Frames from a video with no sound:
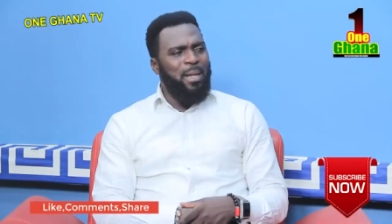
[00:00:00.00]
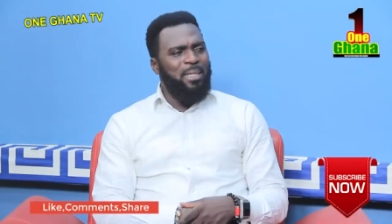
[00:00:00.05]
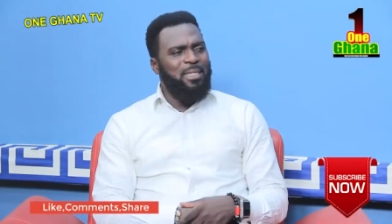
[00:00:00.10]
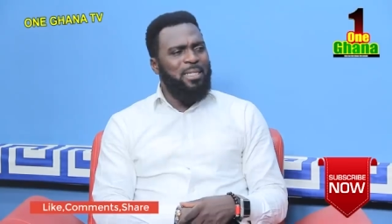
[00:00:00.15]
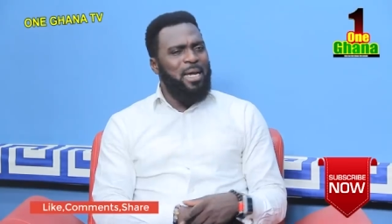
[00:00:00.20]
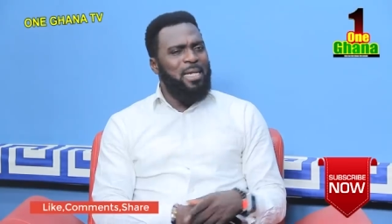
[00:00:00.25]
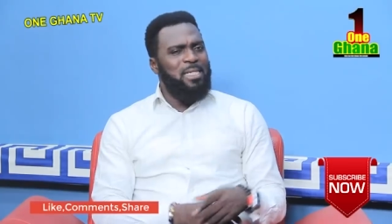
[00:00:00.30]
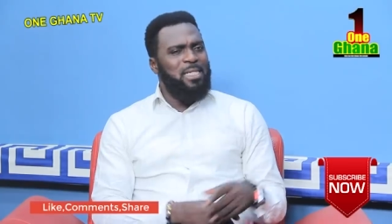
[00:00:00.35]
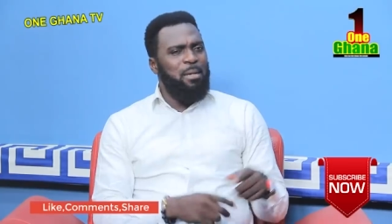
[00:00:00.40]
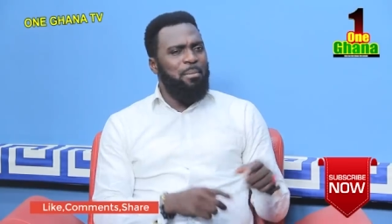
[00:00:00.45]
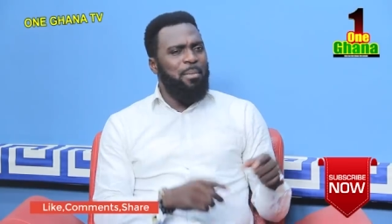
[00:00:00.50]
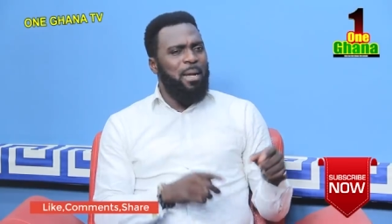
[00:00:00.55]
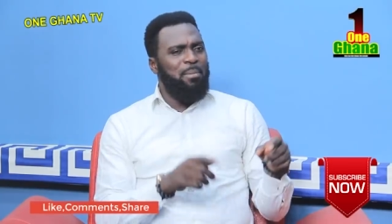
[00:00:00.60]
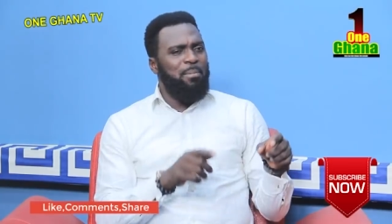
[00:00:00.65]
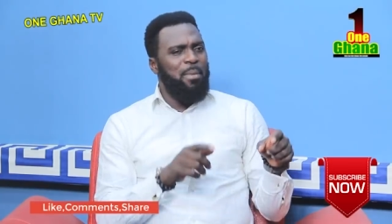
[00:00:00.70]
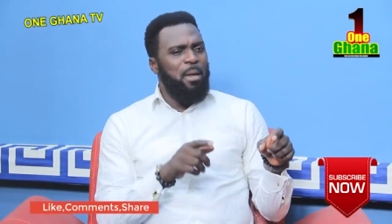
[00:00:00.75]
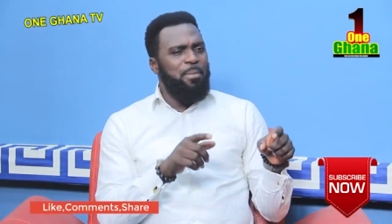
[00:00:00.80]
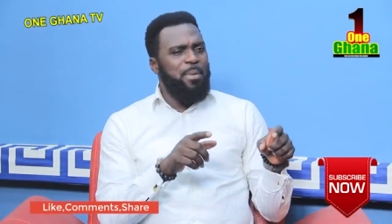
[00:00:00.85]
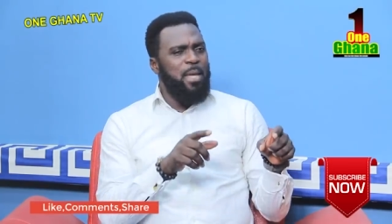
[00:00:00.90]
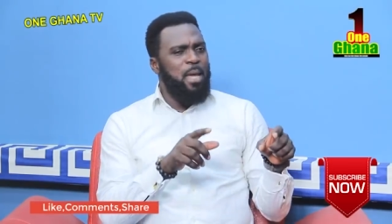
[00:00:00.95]
Matthias said, but
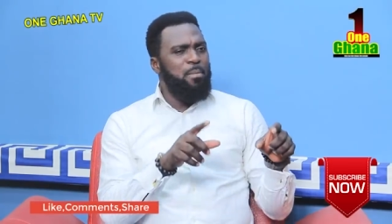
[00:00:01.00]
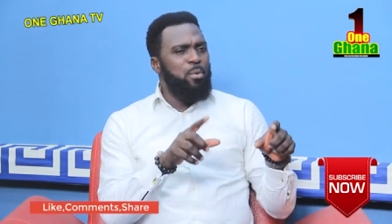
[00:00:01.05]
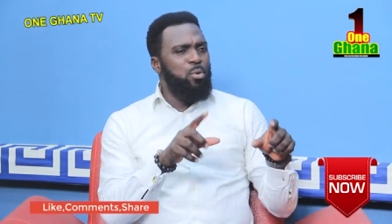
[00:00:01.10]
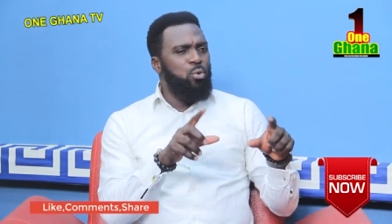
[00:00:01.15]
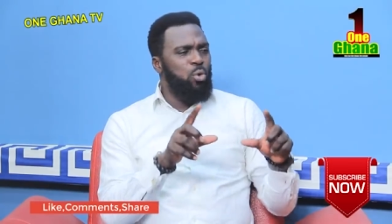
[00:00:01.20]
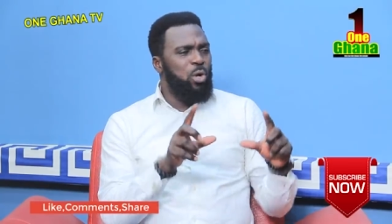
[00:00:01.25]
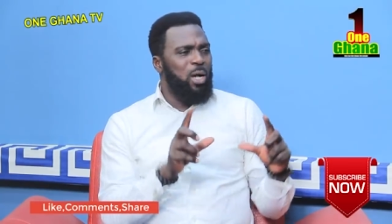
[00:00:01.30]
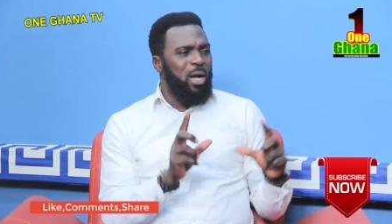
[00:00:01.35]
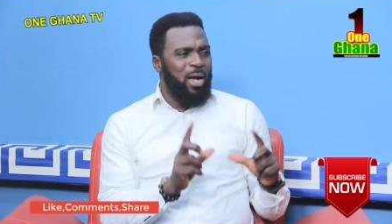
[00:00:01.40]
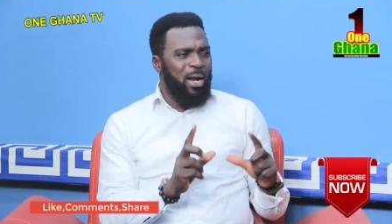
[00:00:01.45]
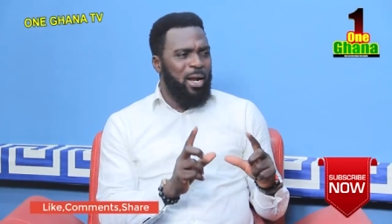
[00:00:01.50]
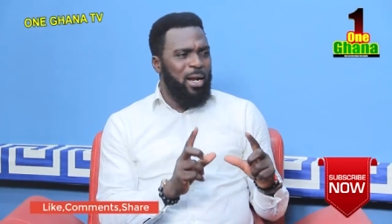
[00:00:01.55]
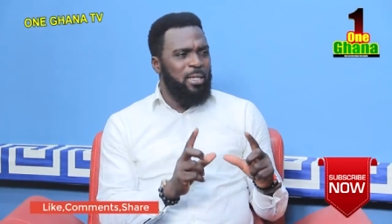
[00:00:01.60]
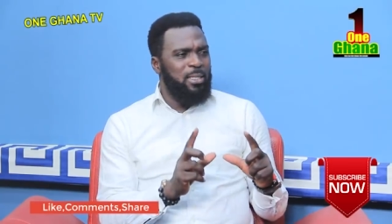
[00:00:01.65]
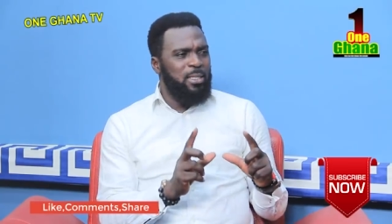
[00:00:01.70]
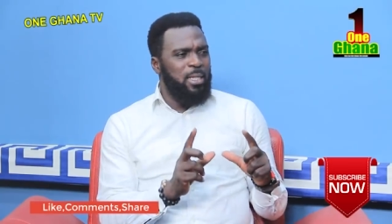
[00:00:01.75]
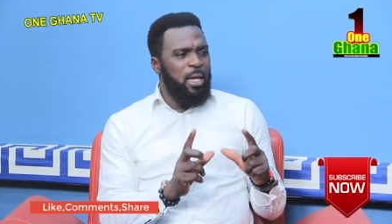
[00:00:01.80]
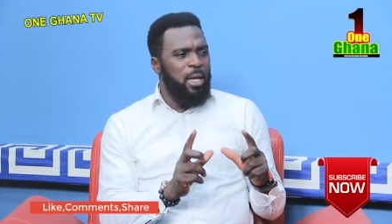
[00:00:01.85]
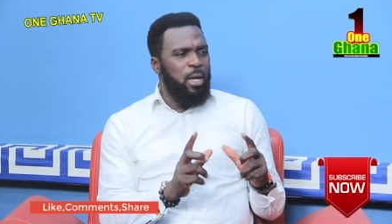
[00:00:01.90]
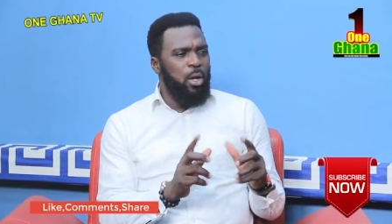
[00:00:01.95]
baby, who
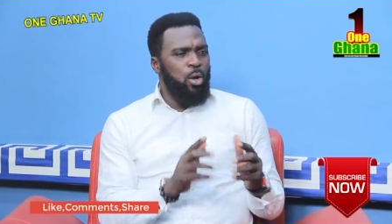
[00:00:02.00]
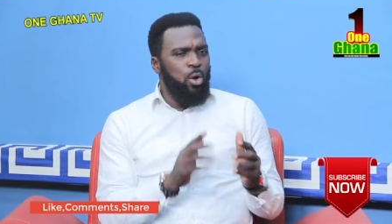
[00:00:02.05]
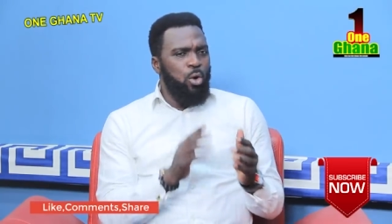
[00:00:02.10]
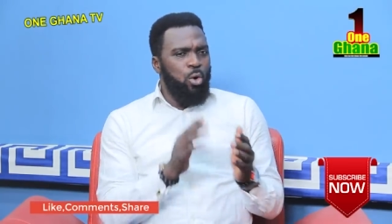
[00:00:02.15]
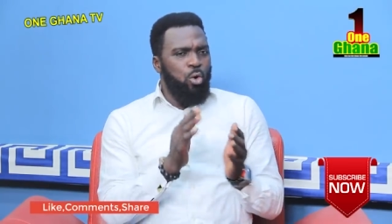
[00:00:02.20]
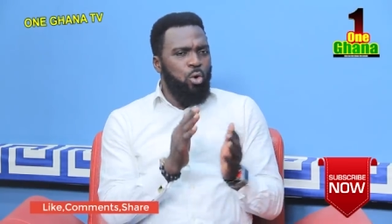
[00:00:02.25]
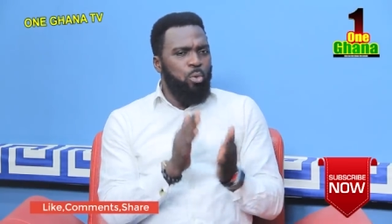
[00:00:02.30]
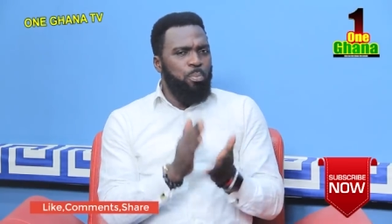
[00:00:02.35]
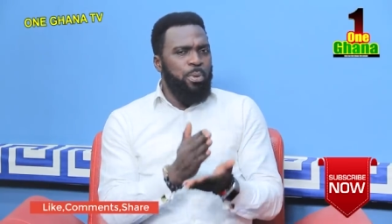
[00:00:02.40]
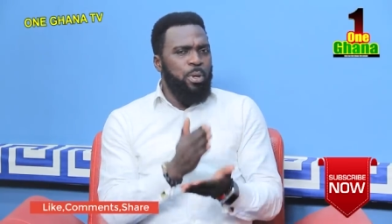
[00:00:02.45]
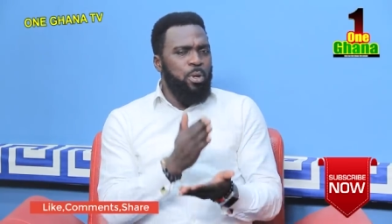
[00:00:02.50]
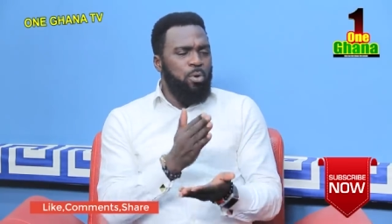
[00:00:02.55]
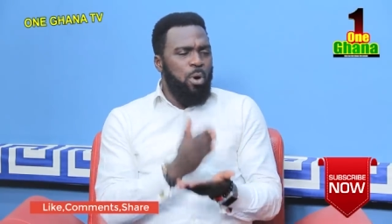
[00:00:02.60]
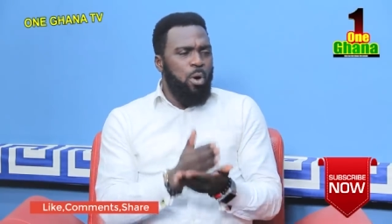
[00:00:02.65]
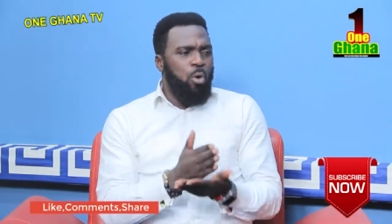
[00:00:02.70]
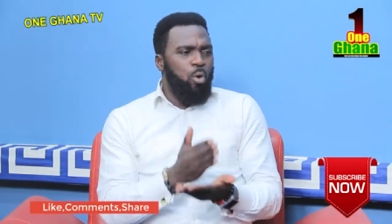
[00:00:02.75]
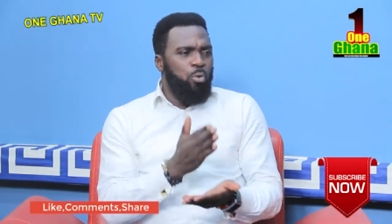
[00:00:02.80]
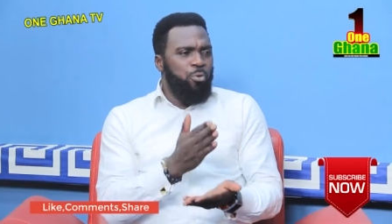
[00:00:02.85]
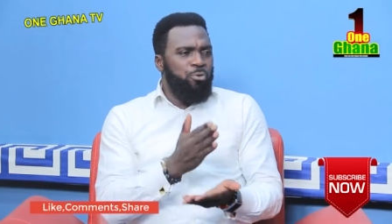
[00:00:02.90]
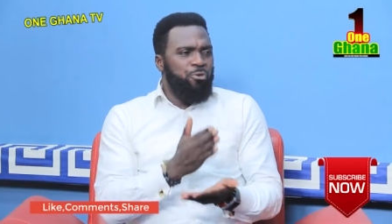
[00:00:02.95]
can say, Obi
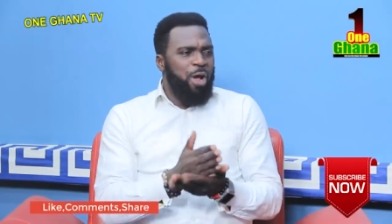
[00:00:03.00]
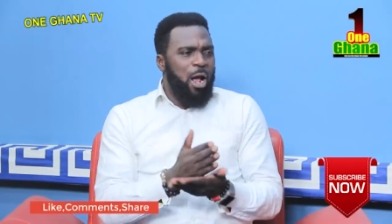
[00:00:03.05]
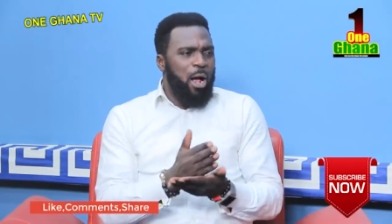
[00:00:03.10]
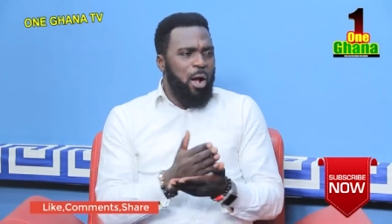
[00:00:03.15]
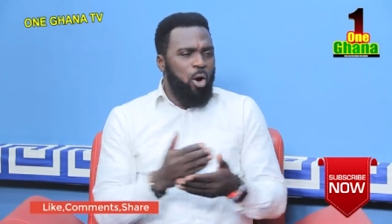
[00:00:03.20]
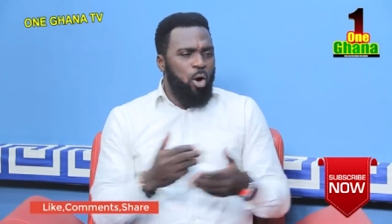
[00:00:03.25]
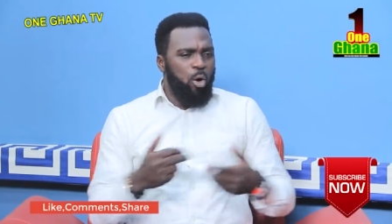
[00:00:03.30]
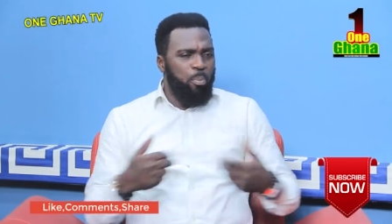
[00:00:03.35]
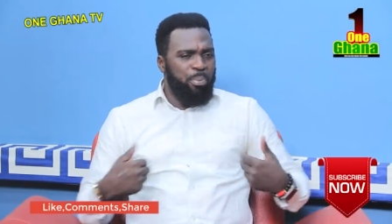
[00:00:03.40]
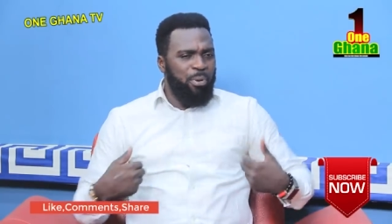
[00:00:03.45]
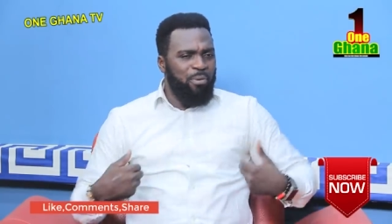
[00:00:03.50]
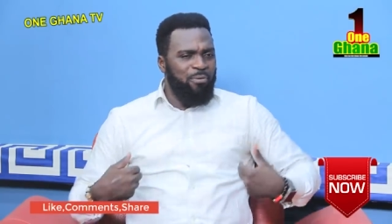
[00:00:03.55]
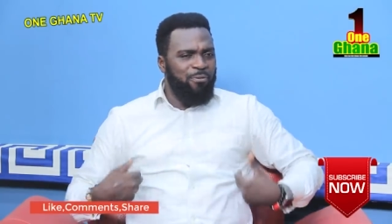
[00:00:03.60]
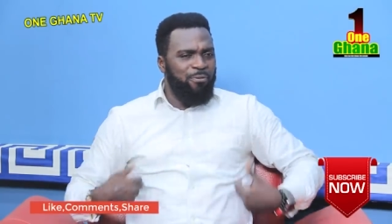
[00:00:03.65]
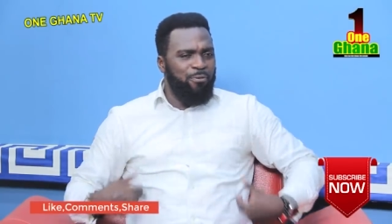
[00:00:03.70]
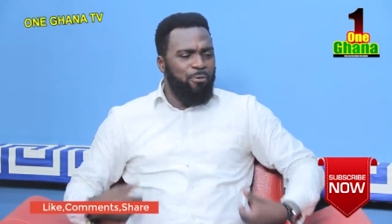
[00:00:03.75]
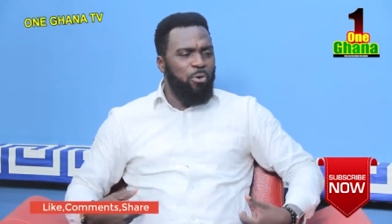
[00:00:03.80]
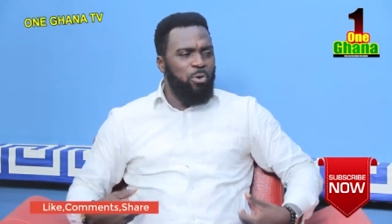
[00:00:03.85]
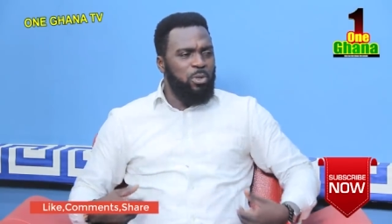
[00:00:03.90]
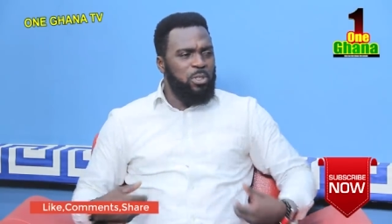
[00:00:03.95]
Coco chat or pin
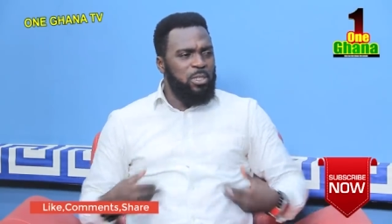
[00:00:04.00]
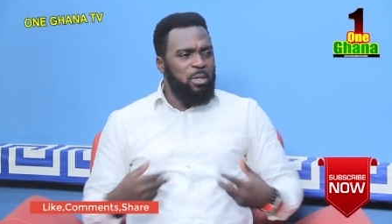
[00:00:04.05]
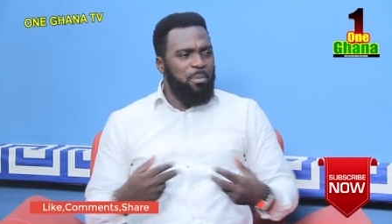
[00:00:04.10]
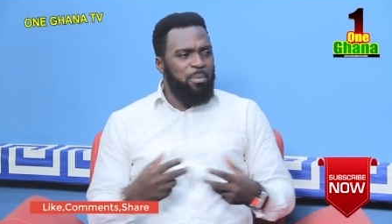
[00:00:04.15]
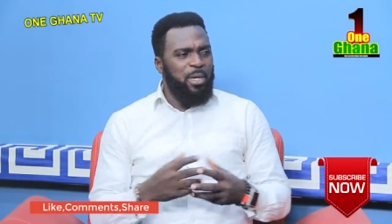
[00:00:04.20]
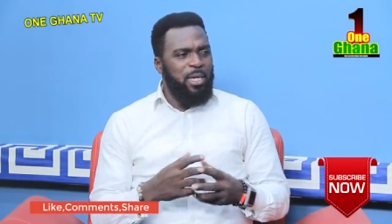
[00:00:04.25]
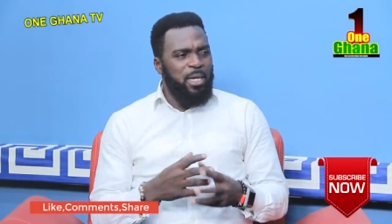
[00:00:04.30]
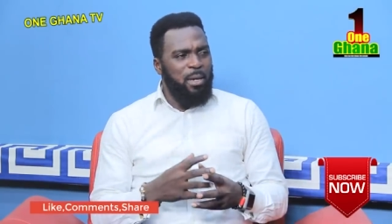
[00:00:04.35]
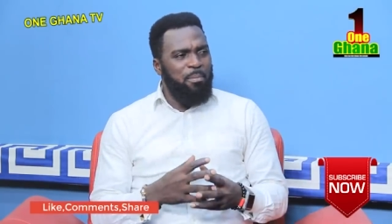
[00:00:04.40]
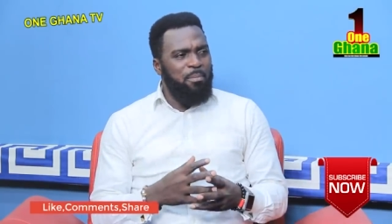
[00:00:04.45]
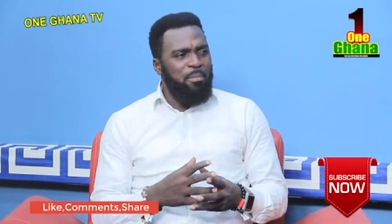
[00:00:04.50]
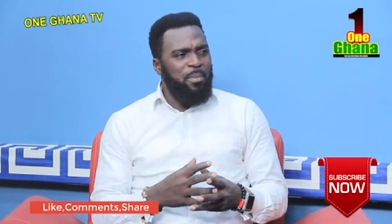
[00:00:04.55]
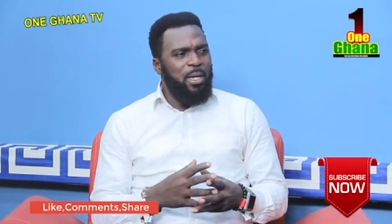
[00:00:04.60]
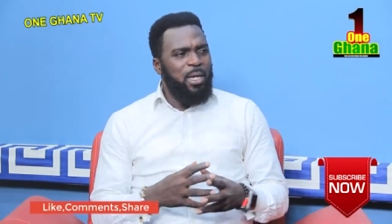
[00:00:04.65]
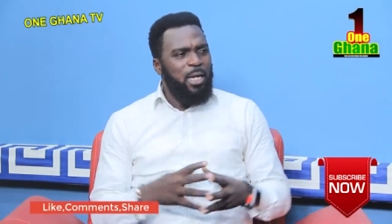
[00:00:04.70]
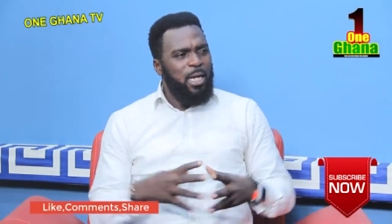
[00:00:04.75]
for Sabium,